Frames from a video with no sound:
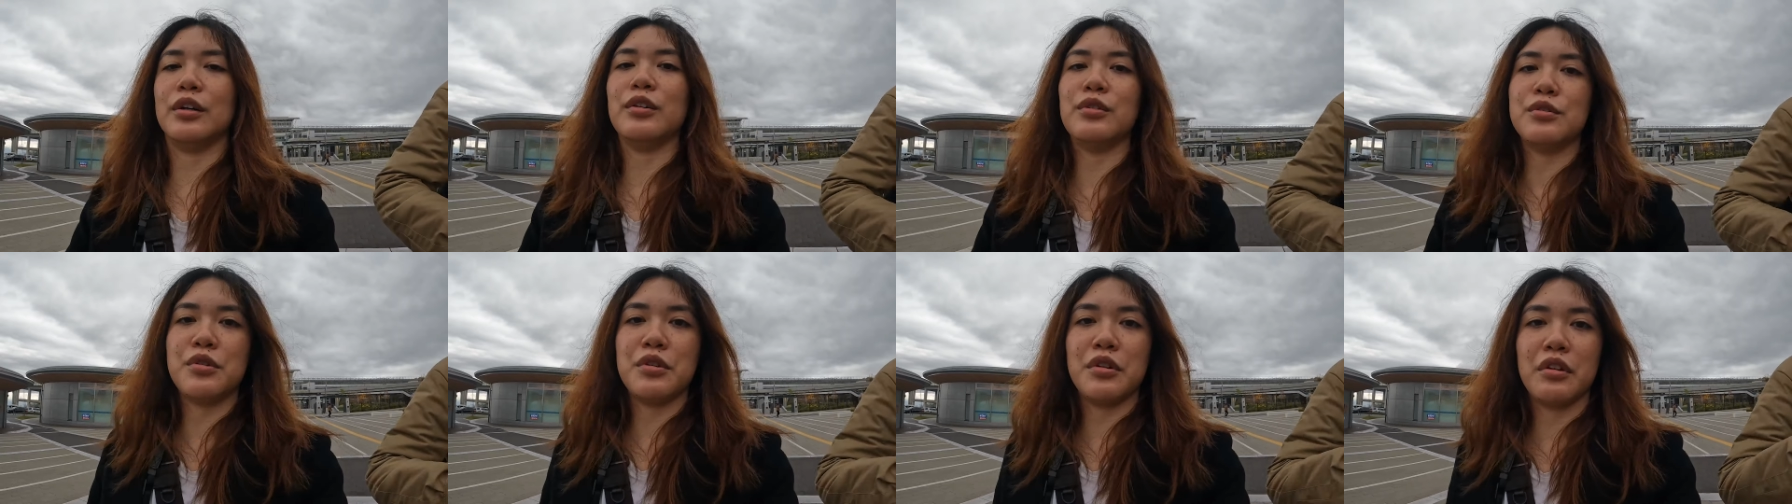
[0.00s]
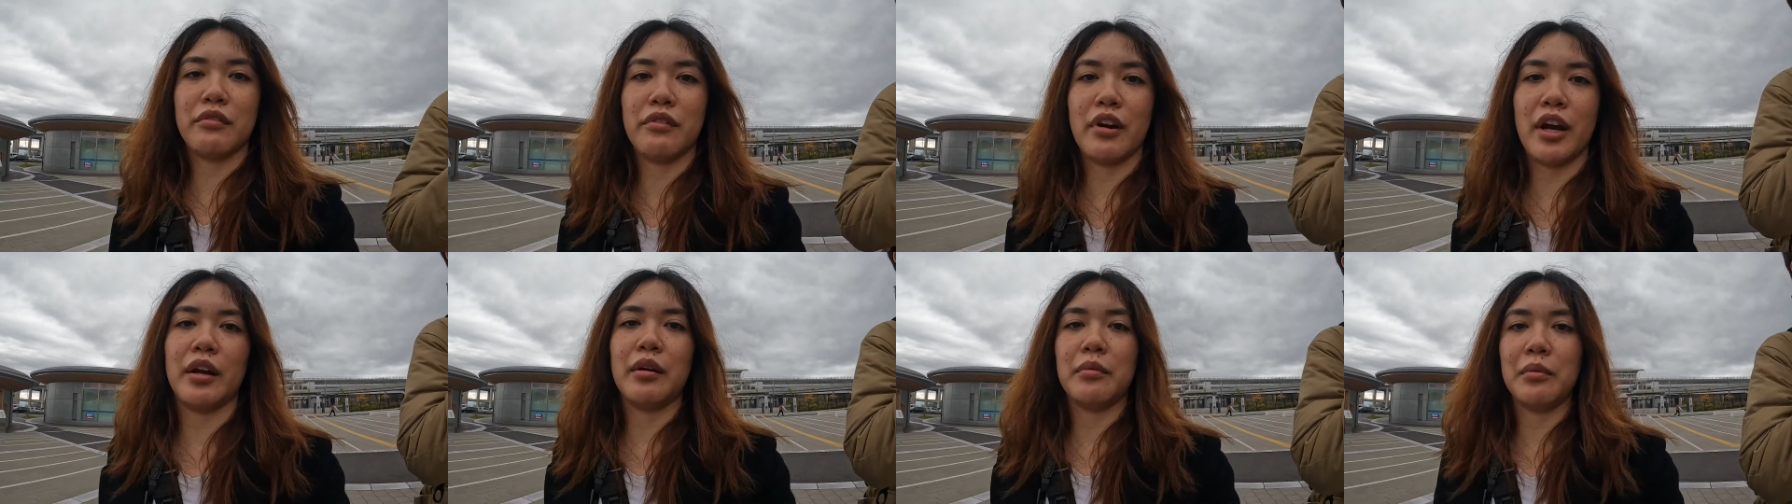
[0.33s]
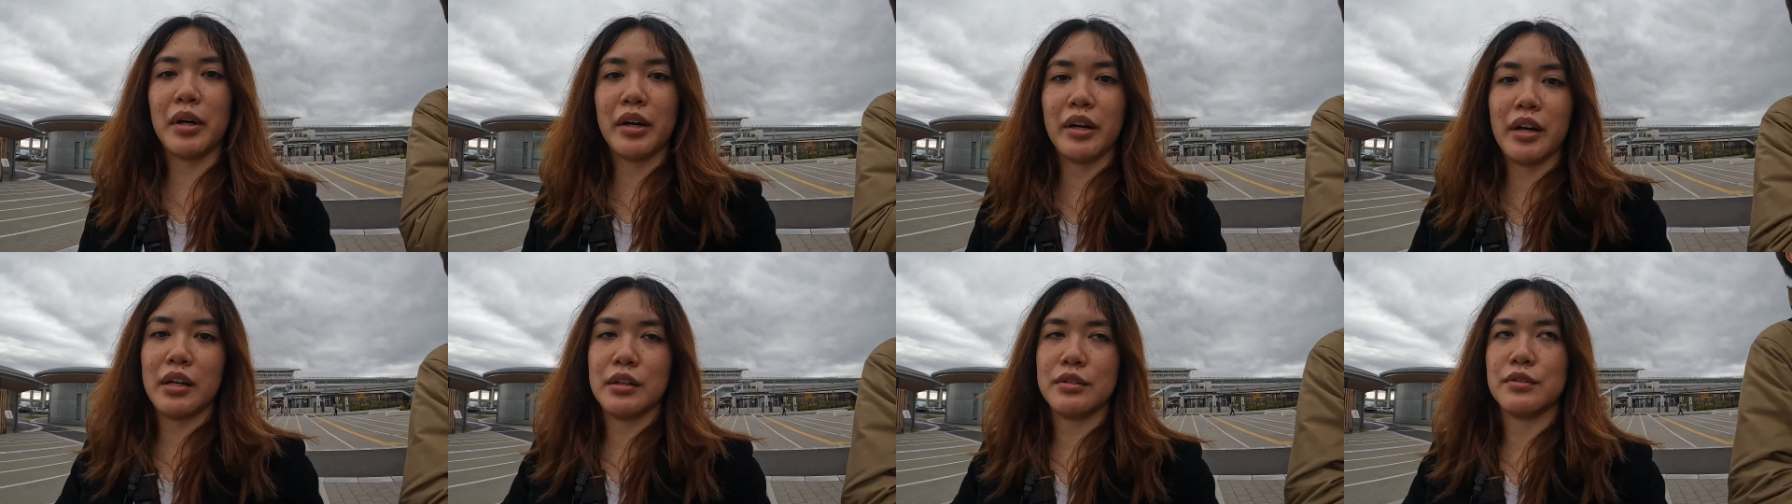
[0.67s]
go to the grand
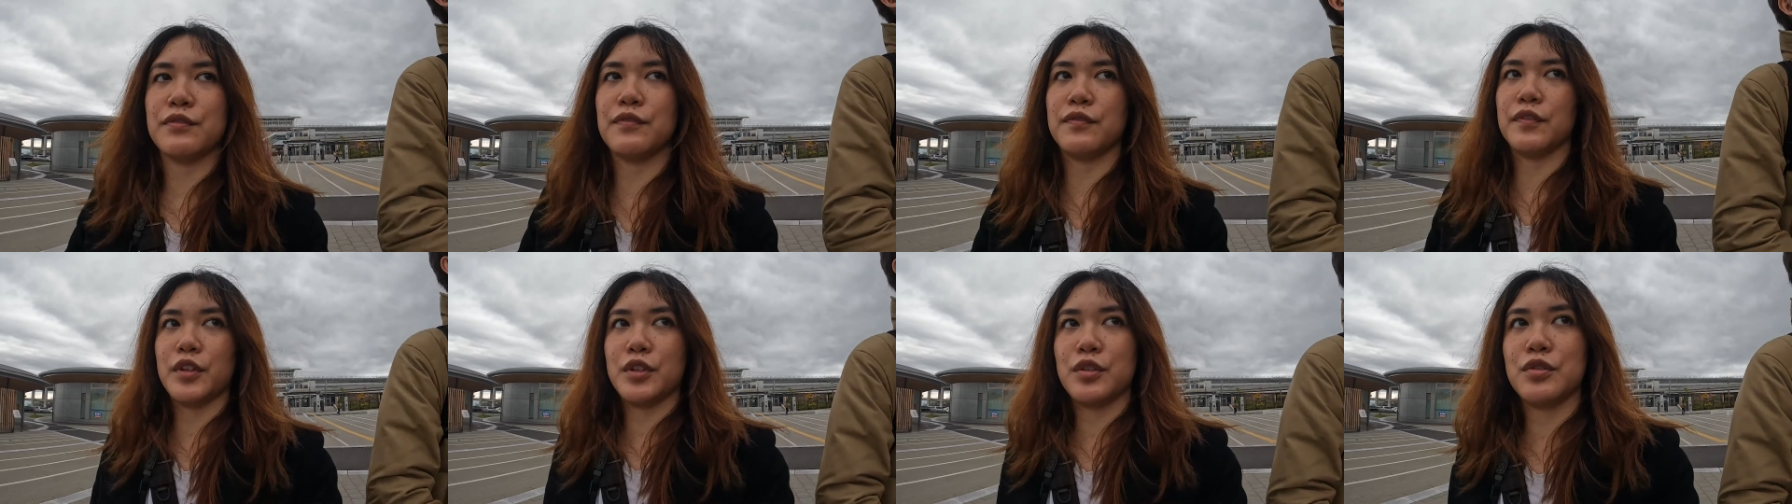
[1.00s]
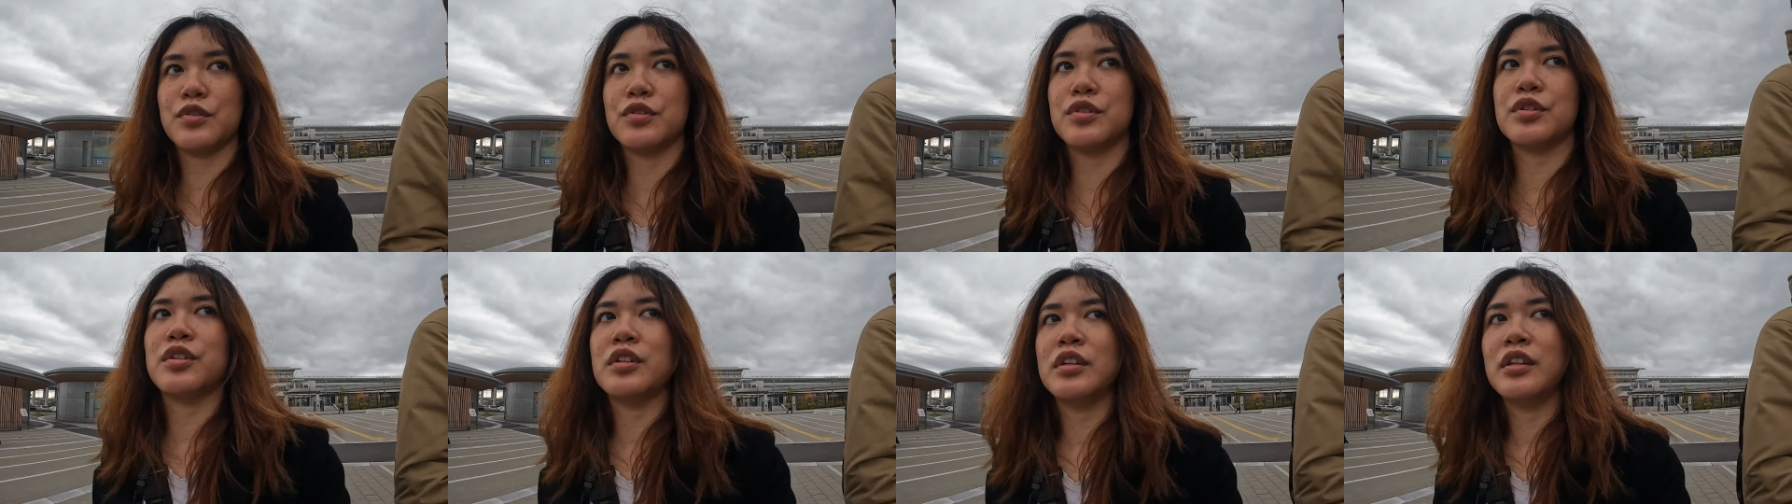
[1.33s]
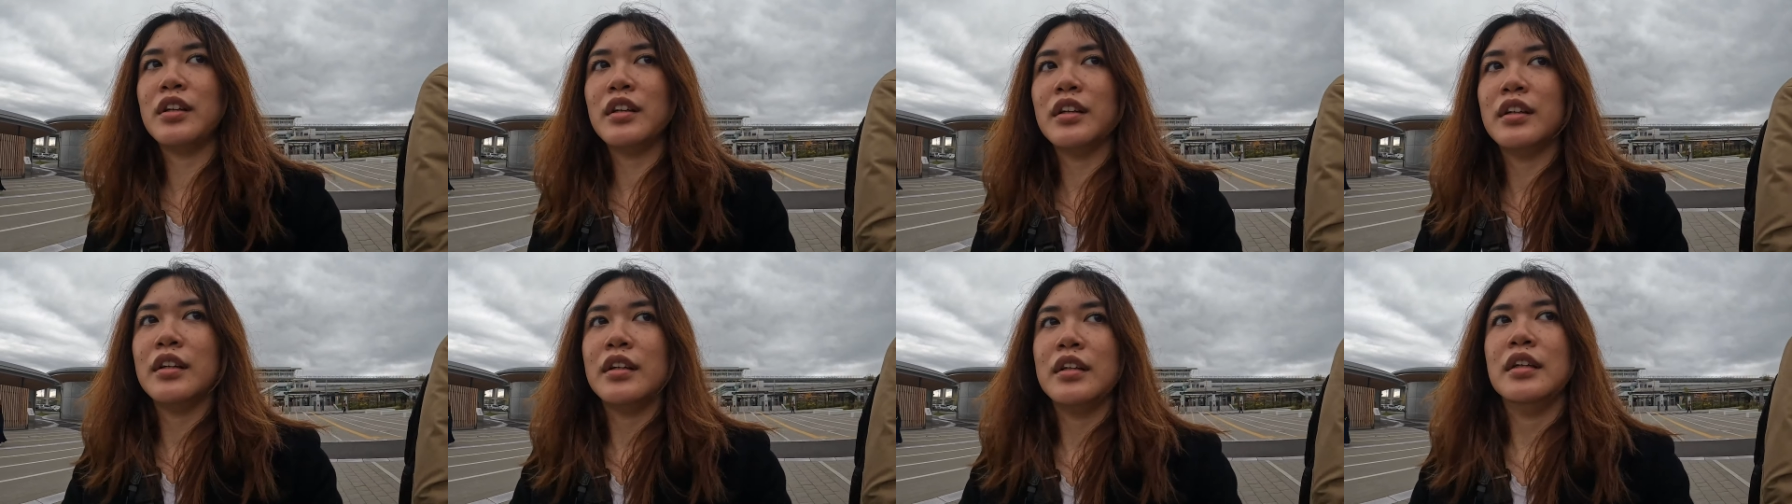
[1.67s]
warehouse first. Yeah